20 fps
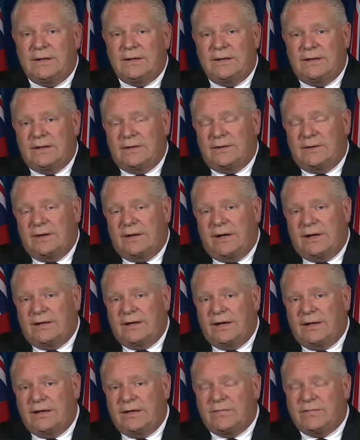you know, I,
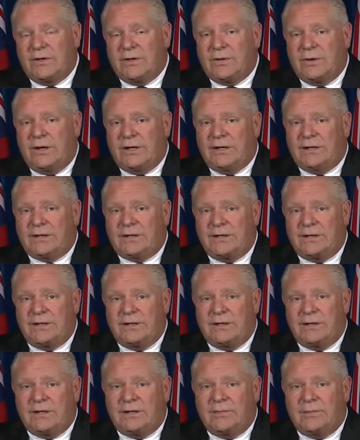I give the credit
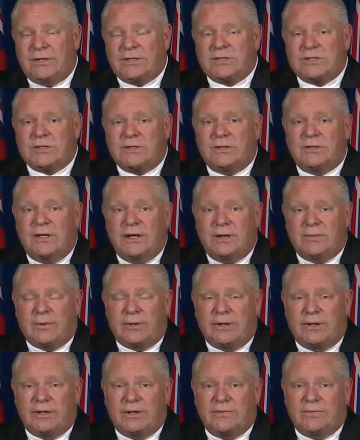to the Minister of
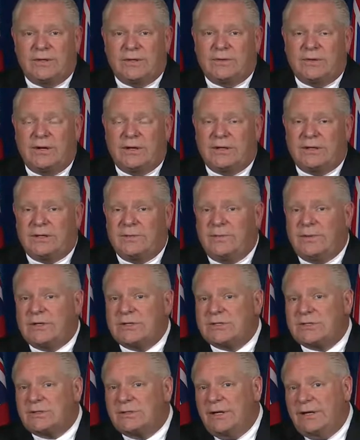Labor. I give the credit to
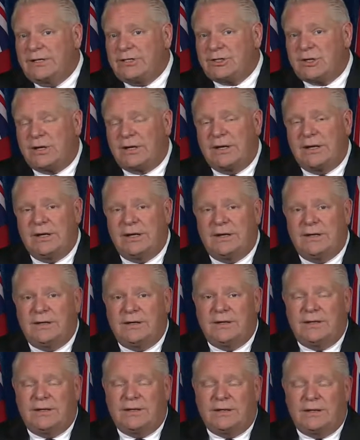Minister Lecce.
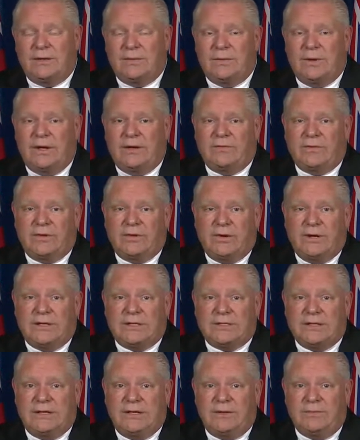Uh, we have a
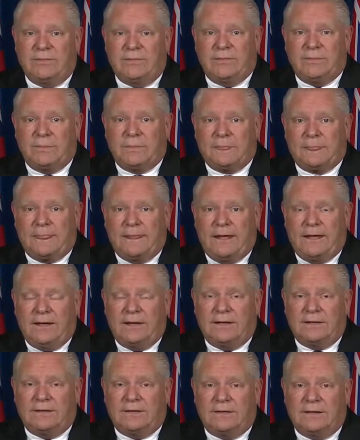great team.
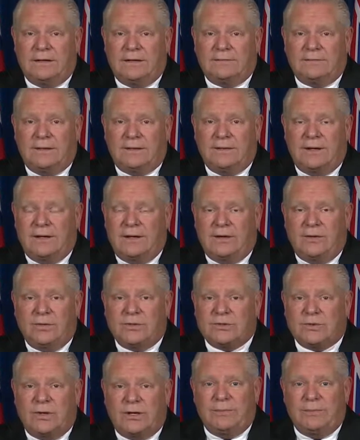And I, I
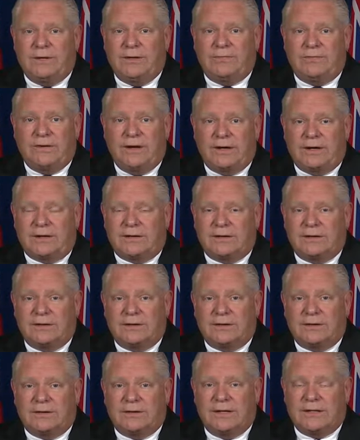always be fair.
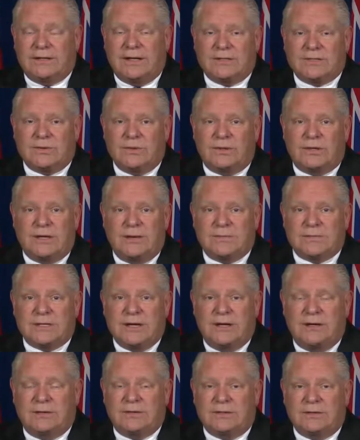That, that's what it comes
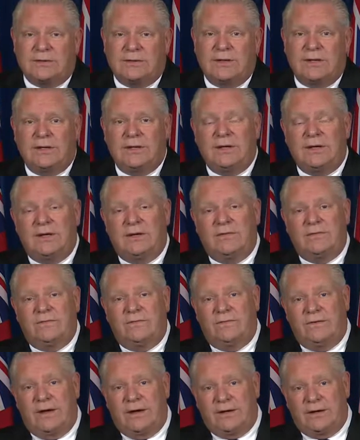down to
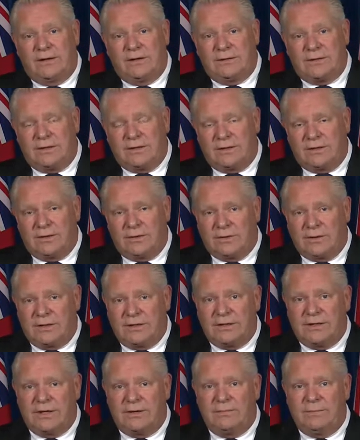fair to the lower
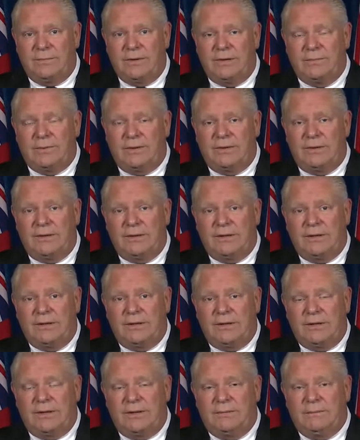income people,
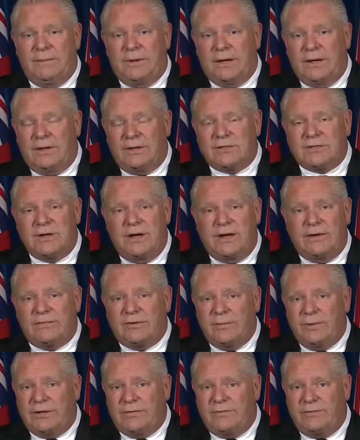but I also have
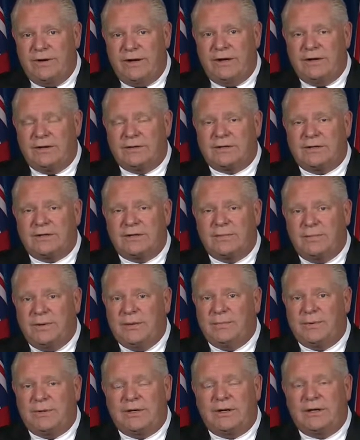to be fair to the
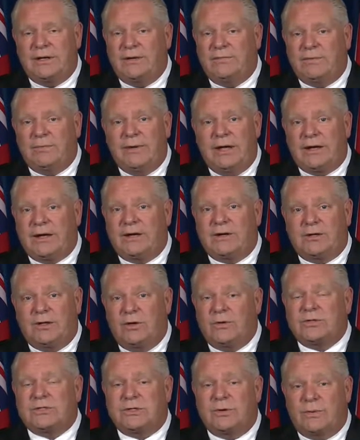people aren't even making
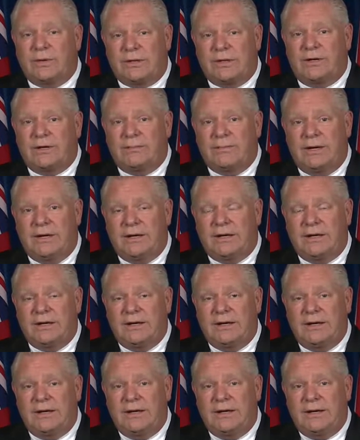close to what they're
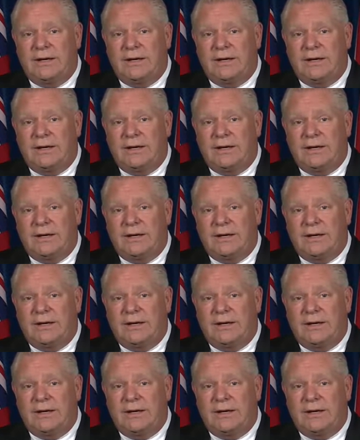making,